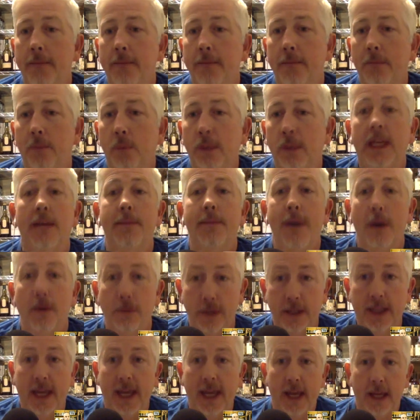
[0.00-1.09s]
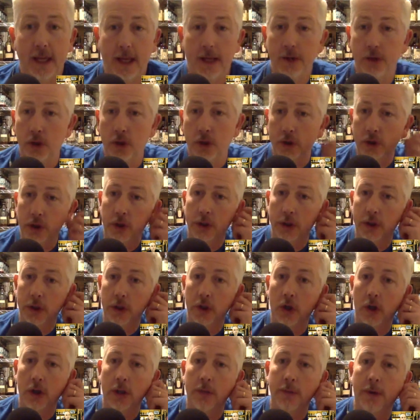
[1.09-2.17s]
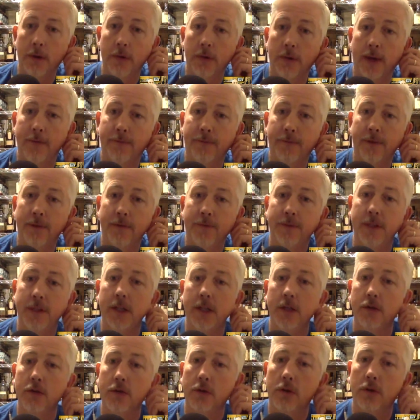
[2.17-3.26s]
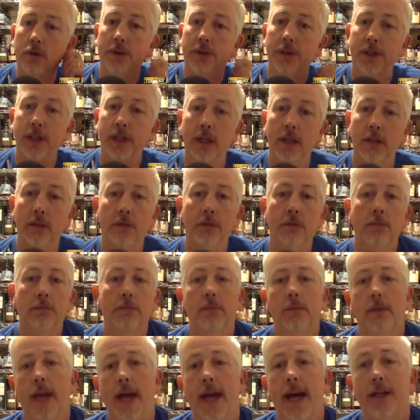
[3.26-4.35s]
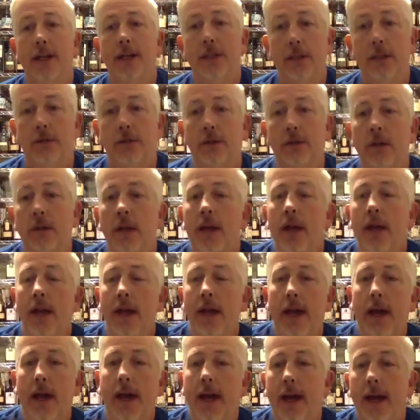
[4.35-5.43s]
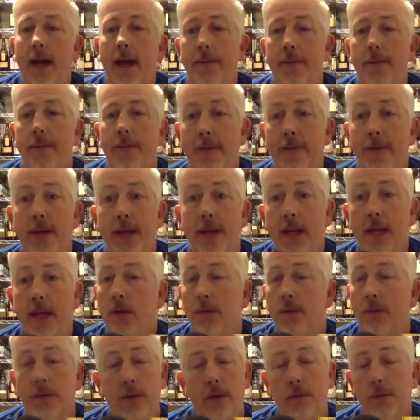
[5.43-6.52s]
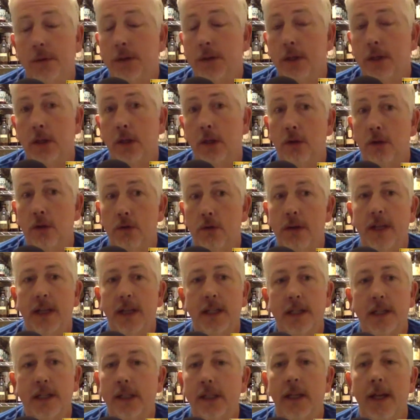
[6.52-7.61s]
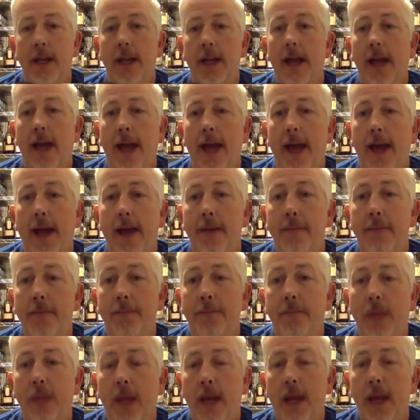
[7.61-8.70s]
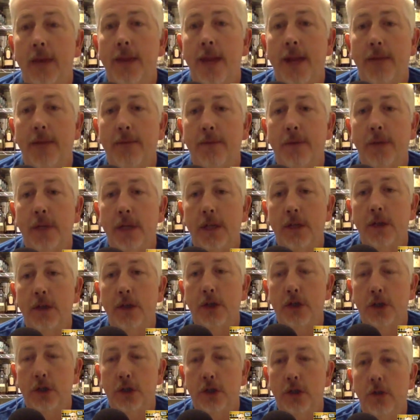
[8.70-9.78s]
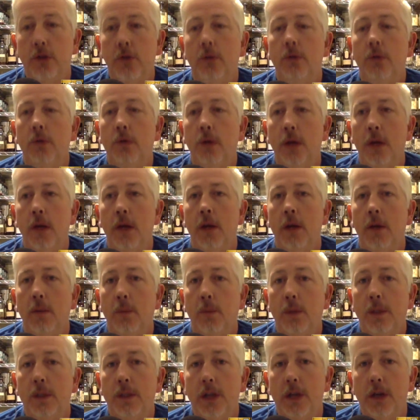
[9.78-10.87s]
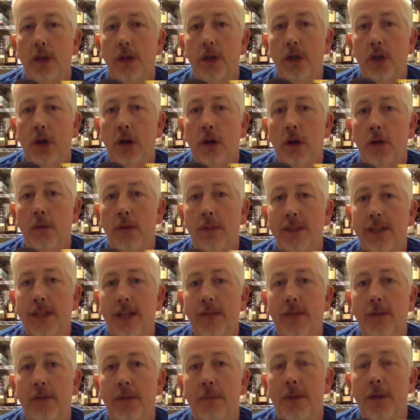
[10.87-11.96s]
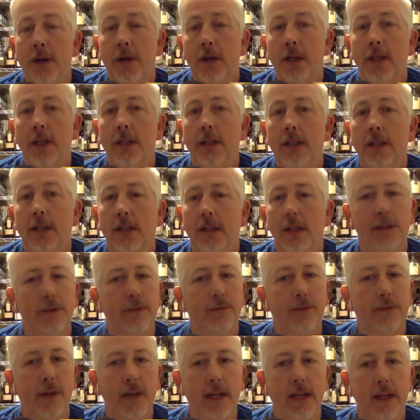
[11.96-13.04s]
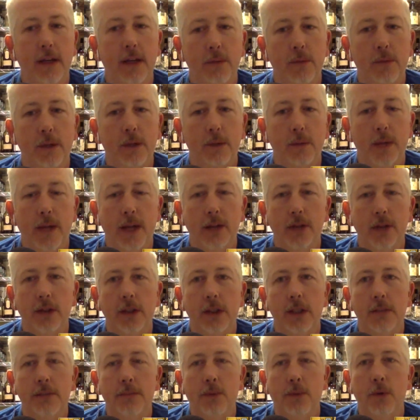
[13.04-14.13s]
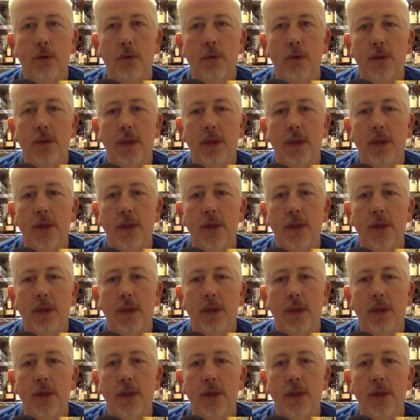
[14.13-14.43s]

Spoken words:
we came out the gate, as Josh just talked about, that 15-year-old single cask or Heaven Hill that was glorious. And then for year 2, we started talking with David Perkins. It's funny, we actually spoke with